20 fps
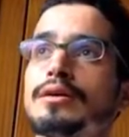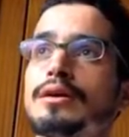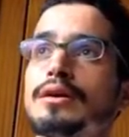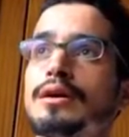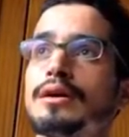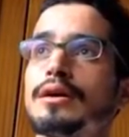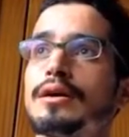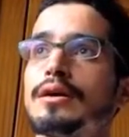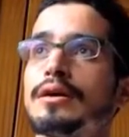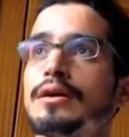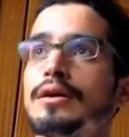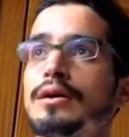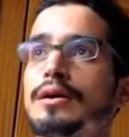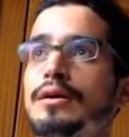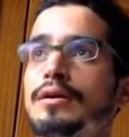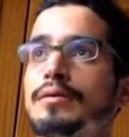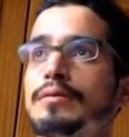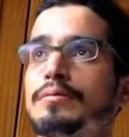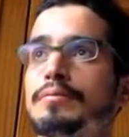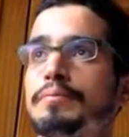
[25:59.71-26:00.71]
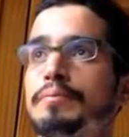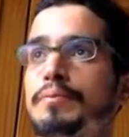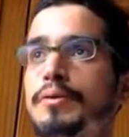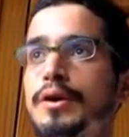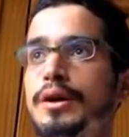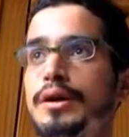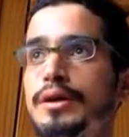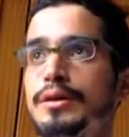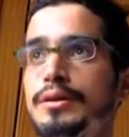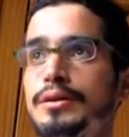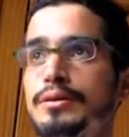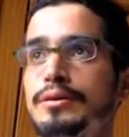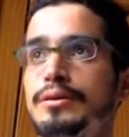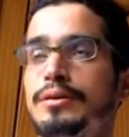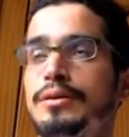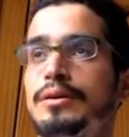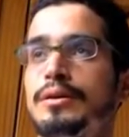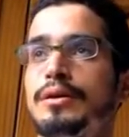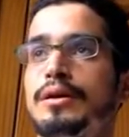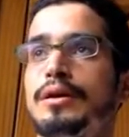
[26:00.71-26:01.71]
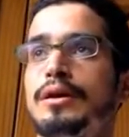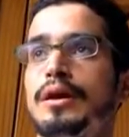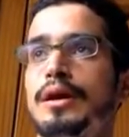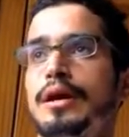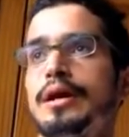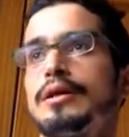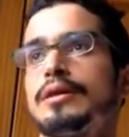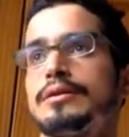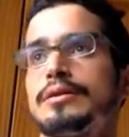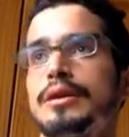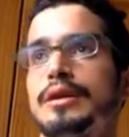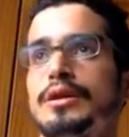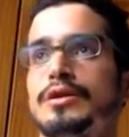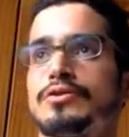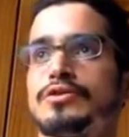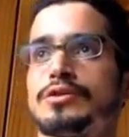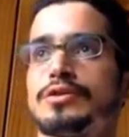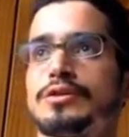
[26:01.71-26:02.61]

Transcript: prana and tejas